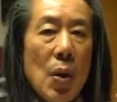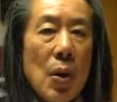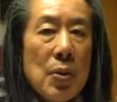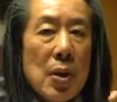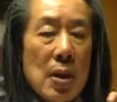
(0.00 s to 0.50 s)

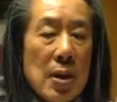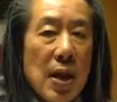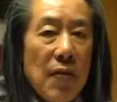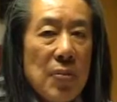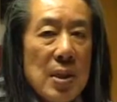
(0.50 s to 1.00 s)
their own
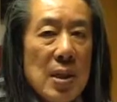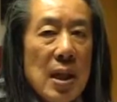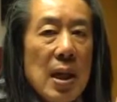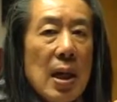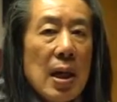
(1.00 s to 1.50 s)

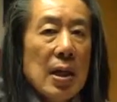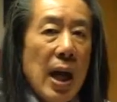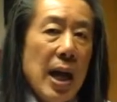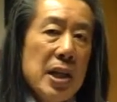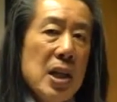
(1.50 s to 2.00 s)
government.
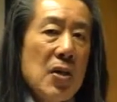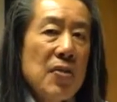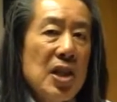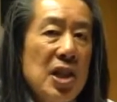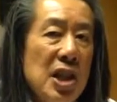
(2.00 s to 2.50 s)
The idea
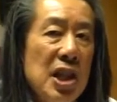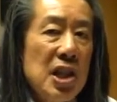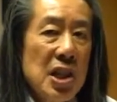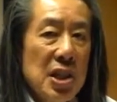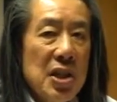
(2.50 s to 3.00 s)
of
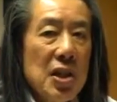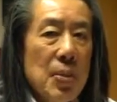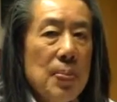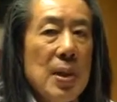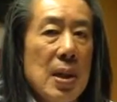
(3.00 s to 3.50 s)

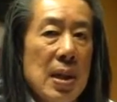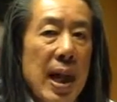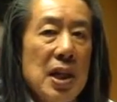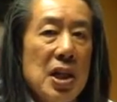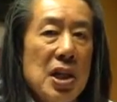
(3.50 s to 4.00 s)
citizenship,
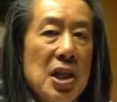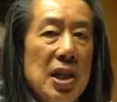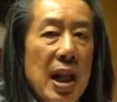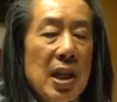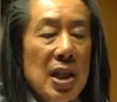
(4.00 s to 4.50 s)
that
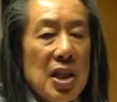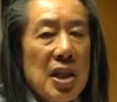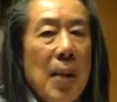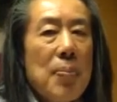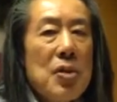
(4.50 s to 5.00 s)
is, that the
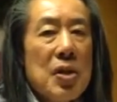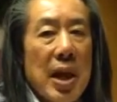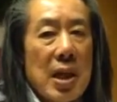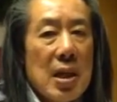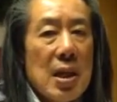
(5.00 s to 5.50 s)

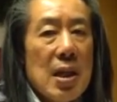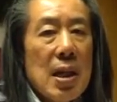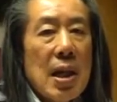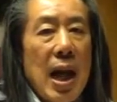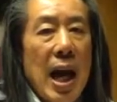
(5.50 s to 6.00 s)
subject
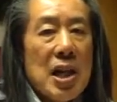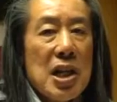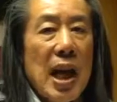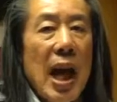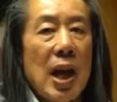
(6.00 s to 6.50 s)

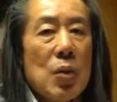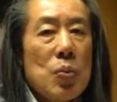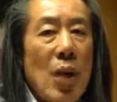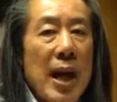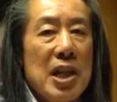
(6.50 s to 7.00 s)
actually
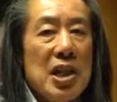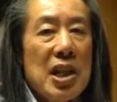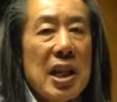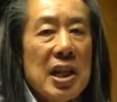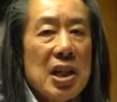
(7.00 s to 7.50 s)
had
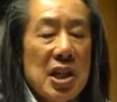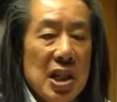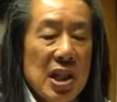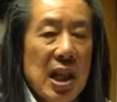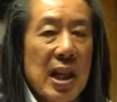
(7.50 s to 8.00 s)
rights
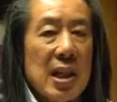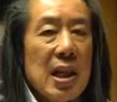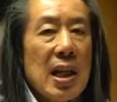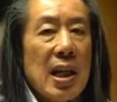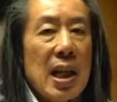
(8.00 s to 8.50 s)
against the
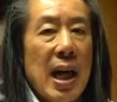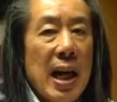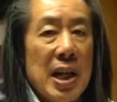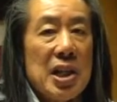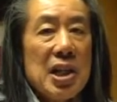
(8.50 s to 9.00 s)
state
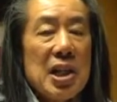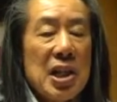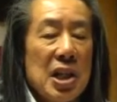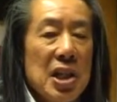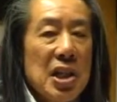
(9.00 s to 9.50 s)
as a
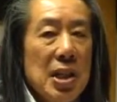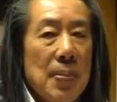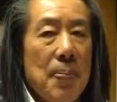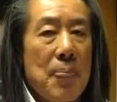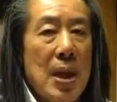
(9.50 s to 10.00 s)

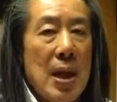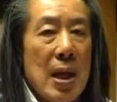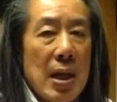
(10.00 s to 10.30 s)
citizen,